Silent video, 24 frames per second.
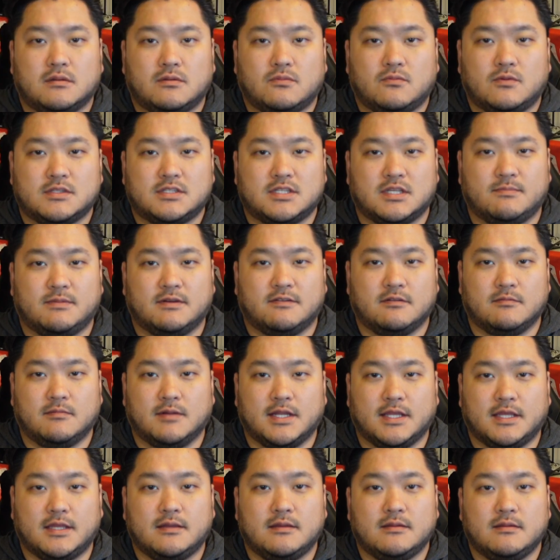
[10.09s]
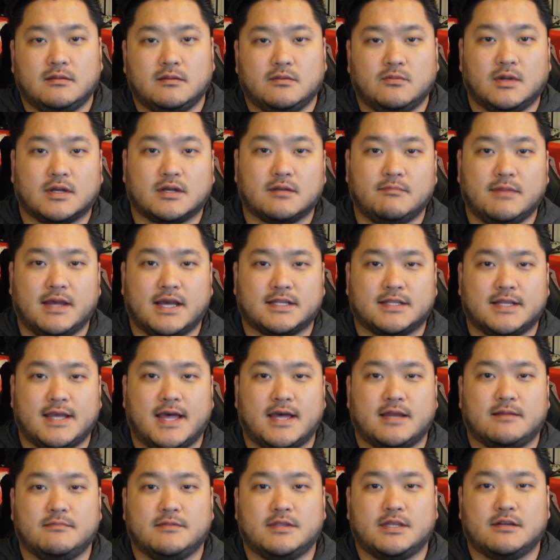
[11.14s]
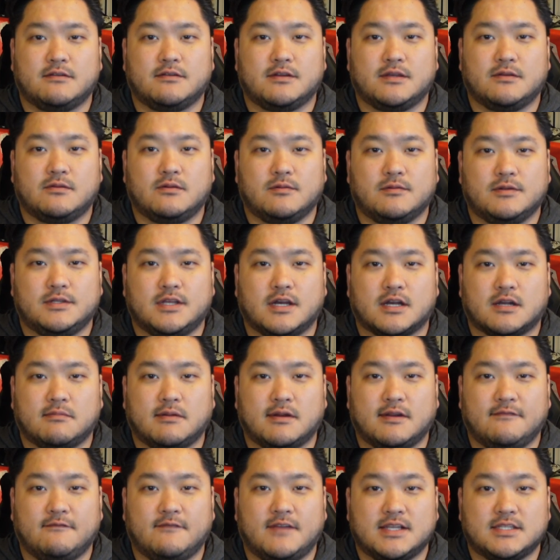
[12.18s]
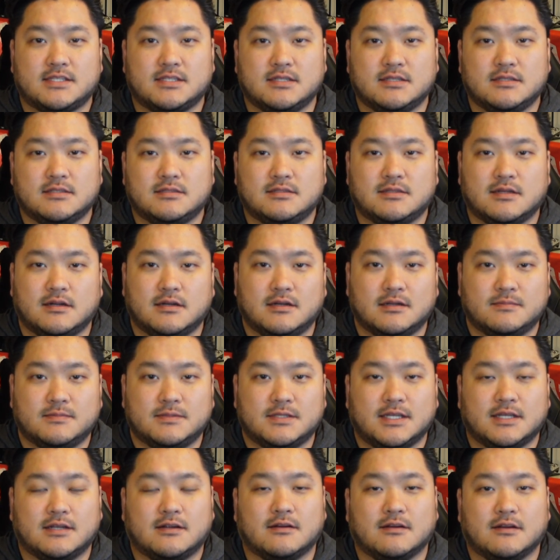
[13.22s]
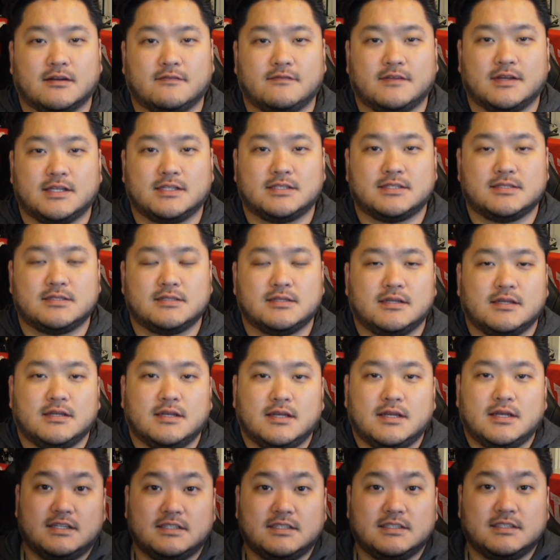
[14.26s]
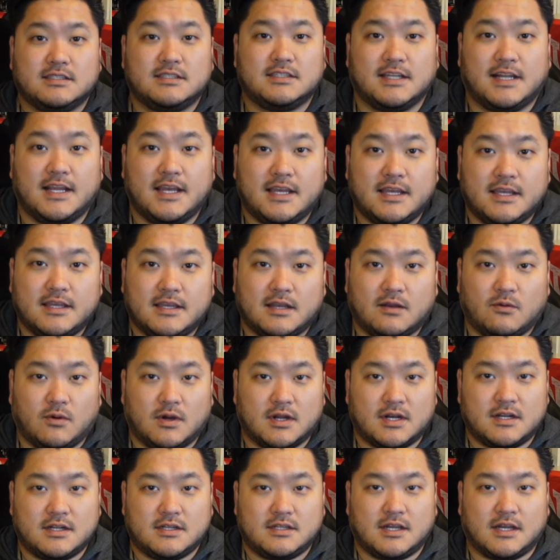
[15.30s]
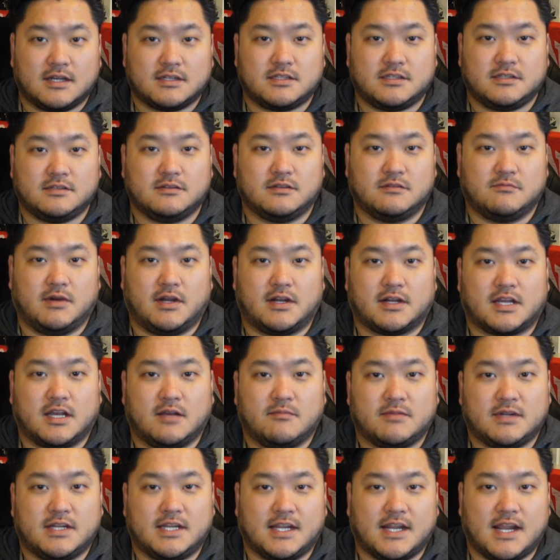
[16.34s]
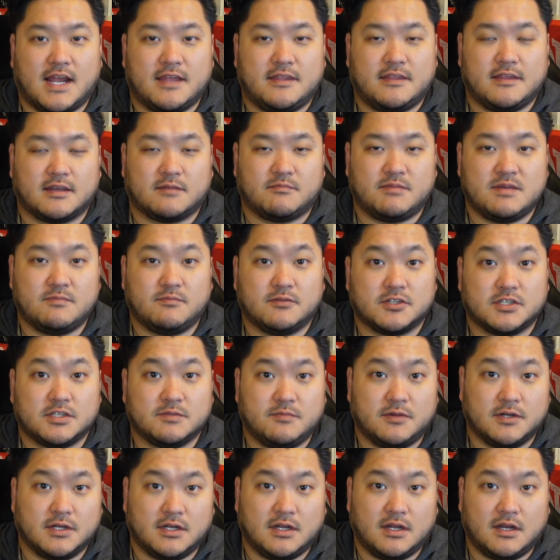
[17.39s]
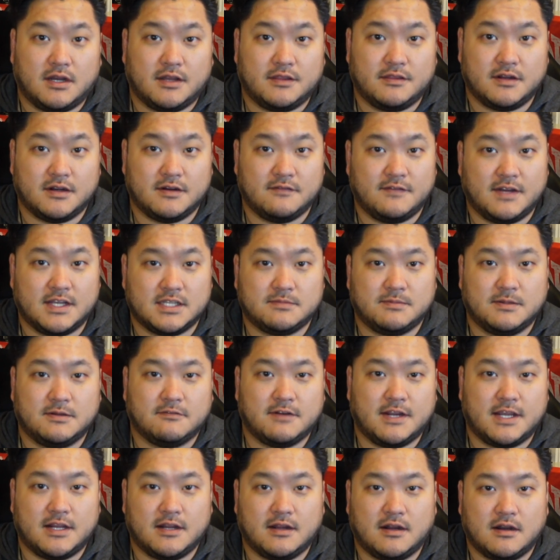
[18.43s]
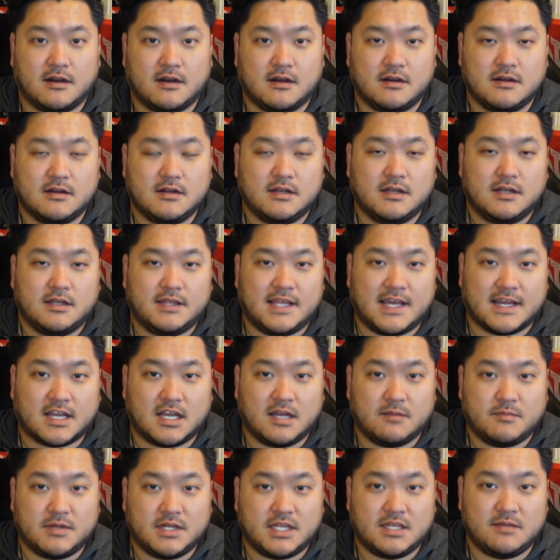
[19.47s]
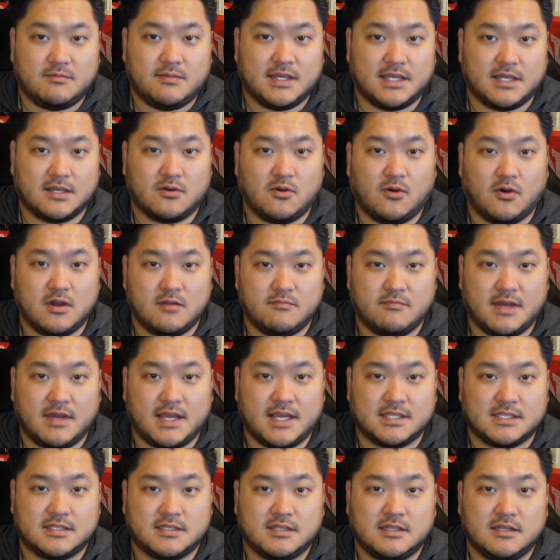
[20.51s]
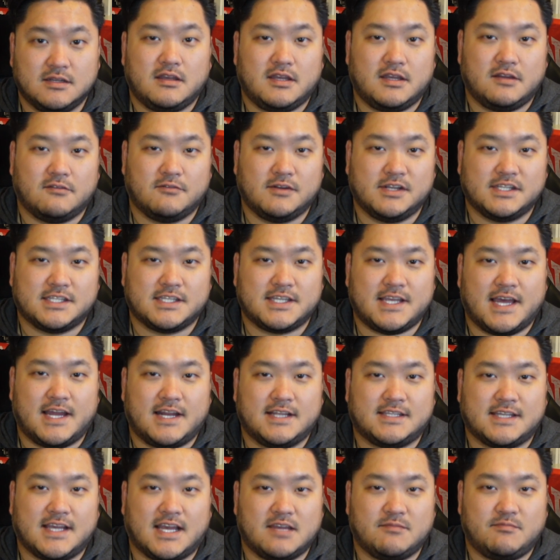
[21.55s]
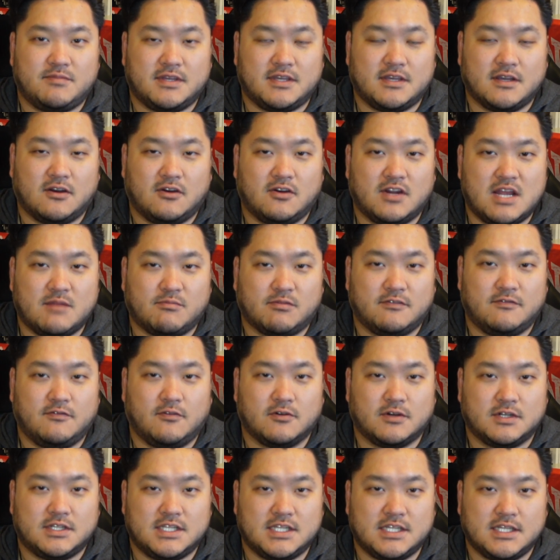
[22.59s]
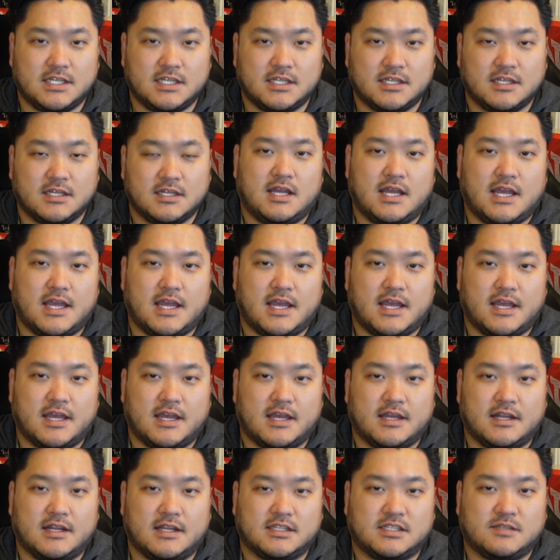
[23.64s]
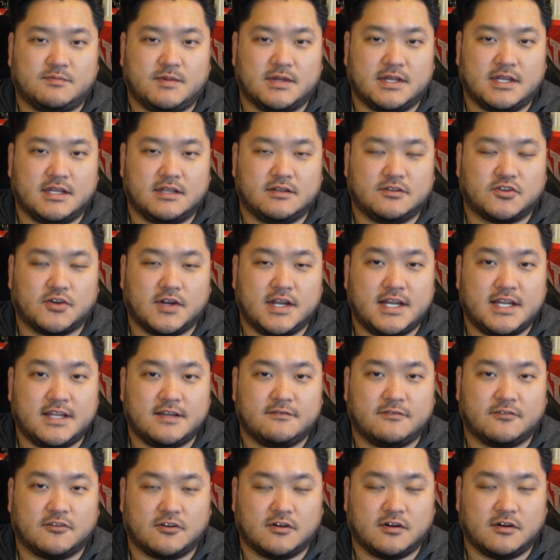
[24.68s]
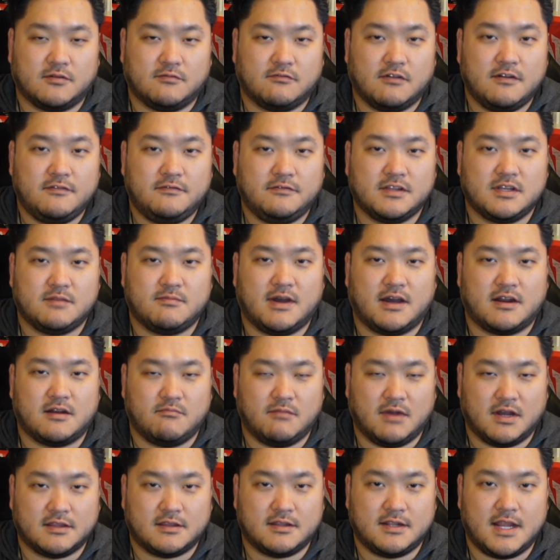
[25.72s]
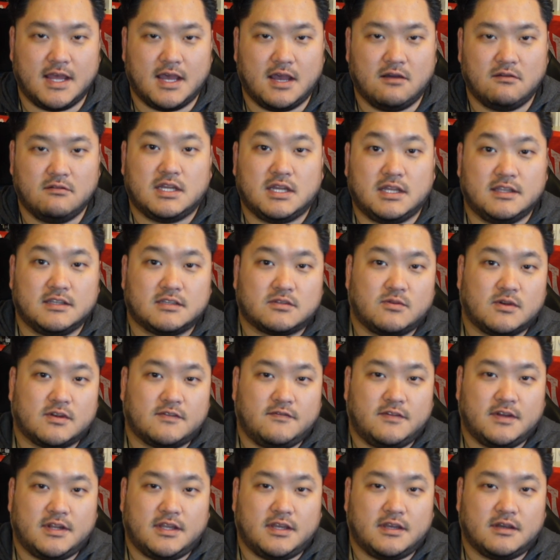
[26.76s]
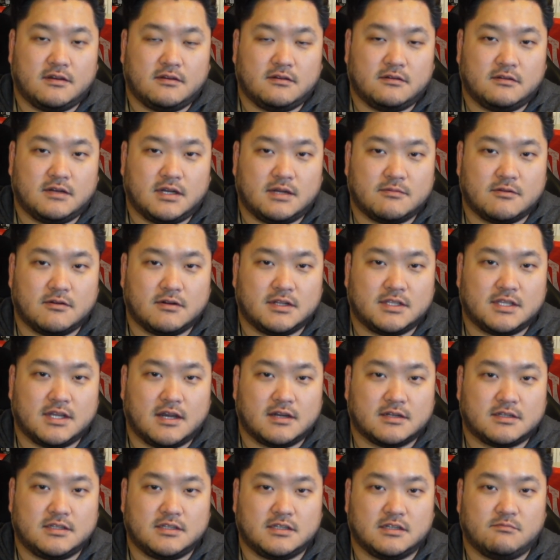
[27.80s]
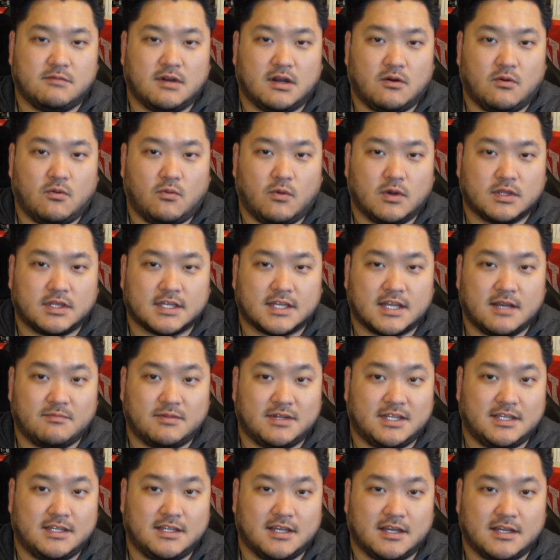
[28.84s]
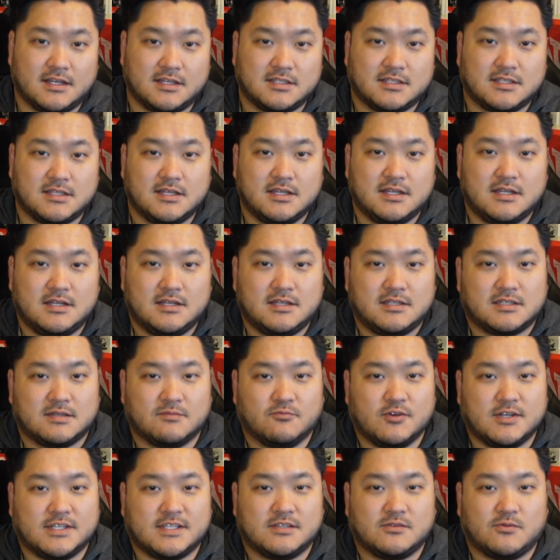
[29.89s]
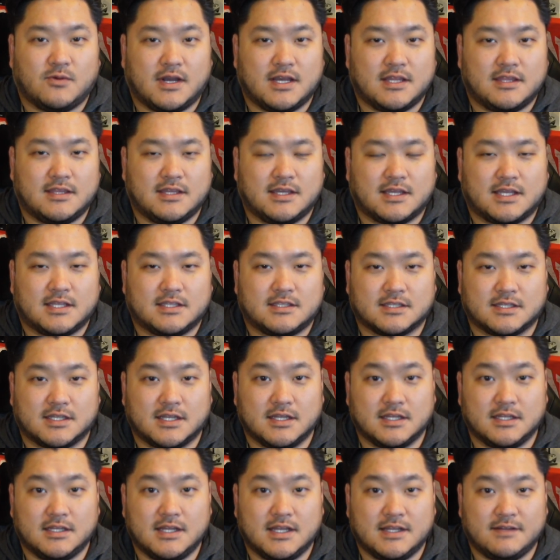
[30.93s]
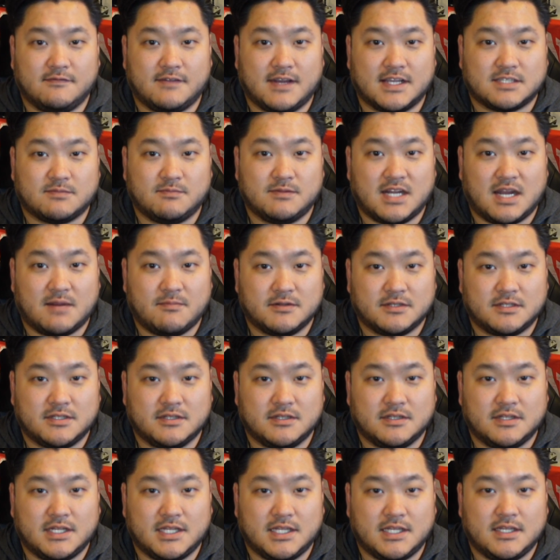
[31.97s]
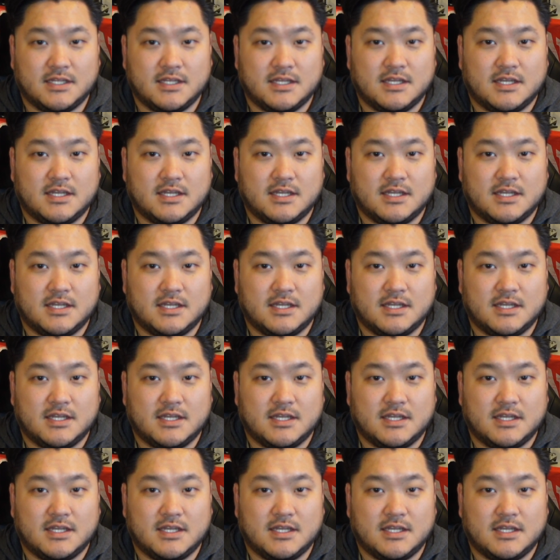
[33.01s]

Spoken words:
What's up, everybody? Welcome back to Adam Theory, where we talk about investing, startups, and current events. Today, I wanted to talk to you about a company that I think people should put on their investment radar. That company being Coinbase. It recently had its IPO on April 14th, and it's been trading for roughly about a month now. In this quick video, I'm going to talk to you about what the company does, some reasons why I think it's a good investment opportunity,